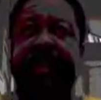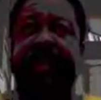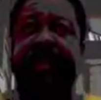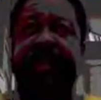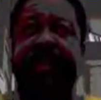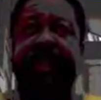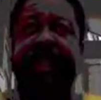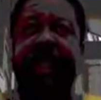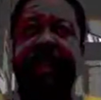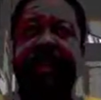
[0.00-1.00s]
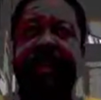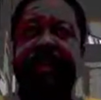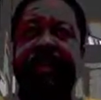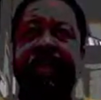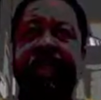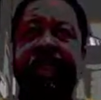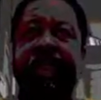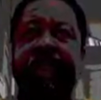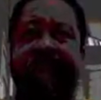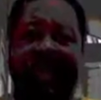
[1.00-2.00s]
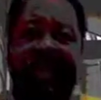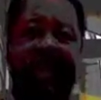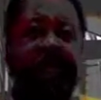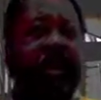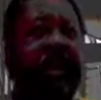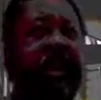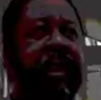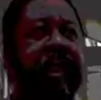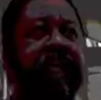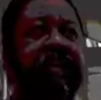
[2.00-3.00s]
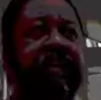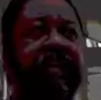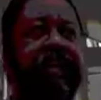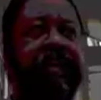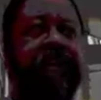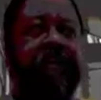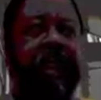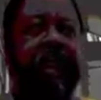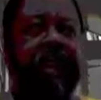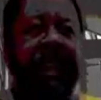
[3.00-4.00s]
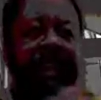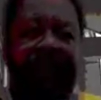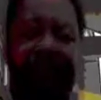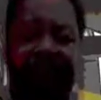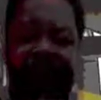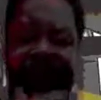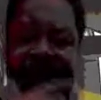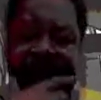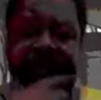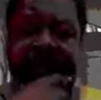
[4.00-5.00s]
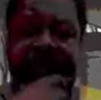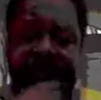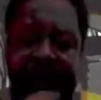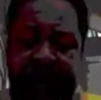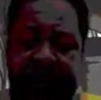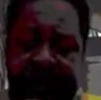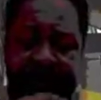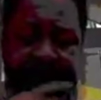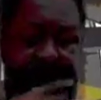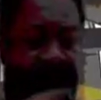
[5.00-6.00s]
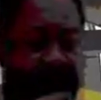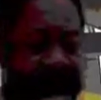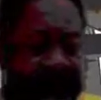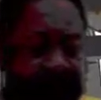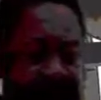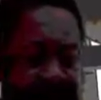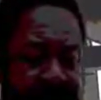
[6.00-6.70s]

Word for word: and that's what the elect gonna do. That's how we. Um, that's how we're sitting down to meet with you. How about Shem